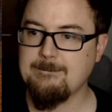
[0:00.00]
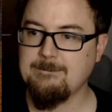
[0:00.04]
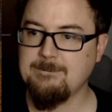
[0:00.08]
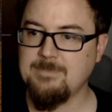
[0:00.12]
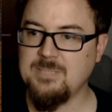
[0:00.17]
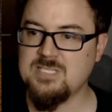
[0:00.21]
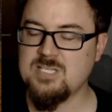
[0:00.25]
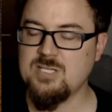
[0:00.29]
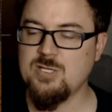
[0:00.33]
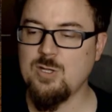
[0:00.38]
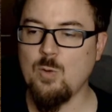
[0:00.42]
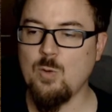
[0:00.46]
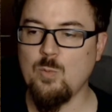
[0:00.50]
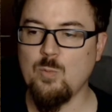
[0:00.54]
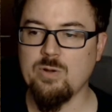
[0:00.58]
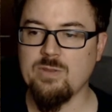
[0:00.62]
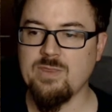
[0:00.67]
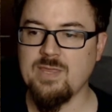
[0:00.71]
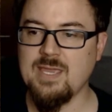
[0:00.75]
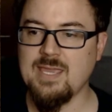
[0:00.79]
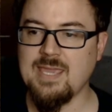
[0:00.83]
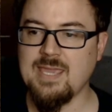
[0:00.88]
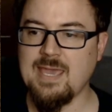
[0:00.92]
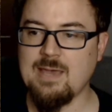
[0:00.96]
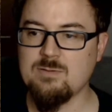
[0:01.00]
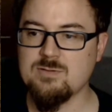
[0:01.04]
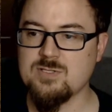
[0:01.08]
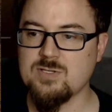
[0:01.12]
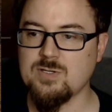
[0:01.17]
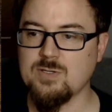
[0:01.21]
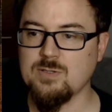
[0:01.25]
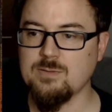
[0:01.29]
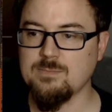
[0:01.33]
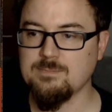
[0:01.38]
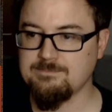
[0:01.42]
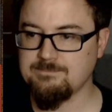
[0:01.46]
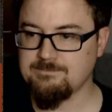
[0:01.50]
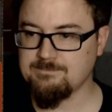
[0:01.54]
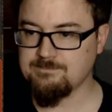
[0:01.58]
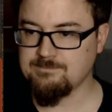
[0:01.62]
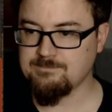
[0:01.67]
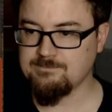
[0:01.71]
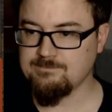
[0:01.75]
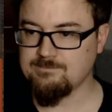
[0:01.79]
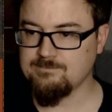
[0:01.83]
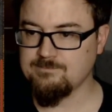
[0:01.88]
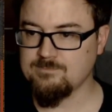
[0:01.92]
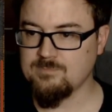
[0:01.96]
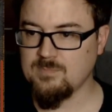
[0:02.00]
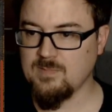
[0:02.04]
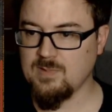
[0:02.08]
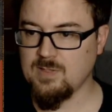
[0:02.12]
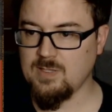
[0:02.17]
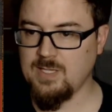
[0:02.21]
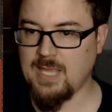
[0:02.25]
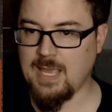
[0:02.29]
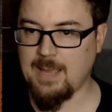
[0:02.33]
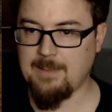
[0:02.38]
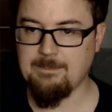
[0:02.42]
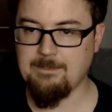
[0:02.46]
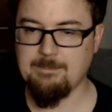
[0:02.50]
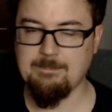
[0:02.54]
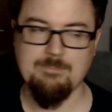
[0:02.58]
It's a noteworthy encounter. Yeah.